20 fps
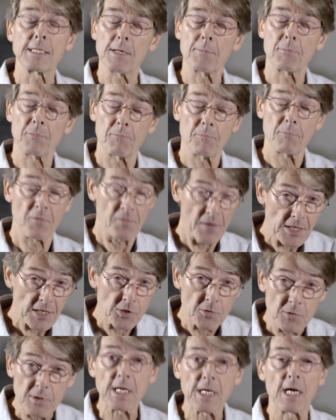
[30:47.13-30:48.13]
as a
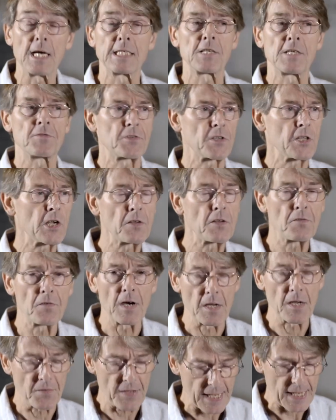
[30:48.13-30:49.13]
professional scientist for
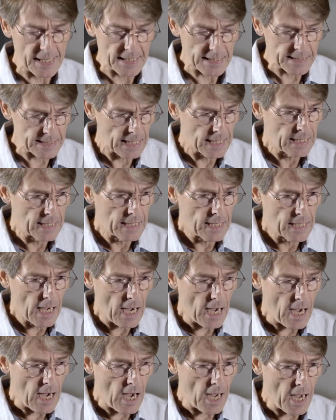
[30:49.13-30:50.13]
35 years,
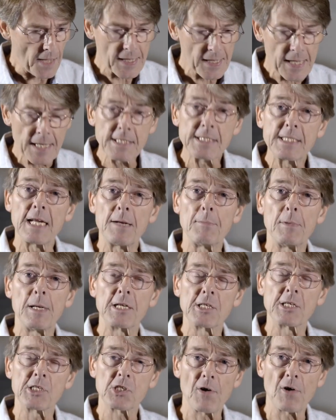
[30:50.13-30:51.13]
uh, I think it's
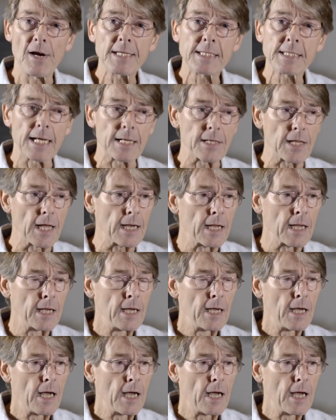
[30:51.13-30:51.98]
deeply distressing that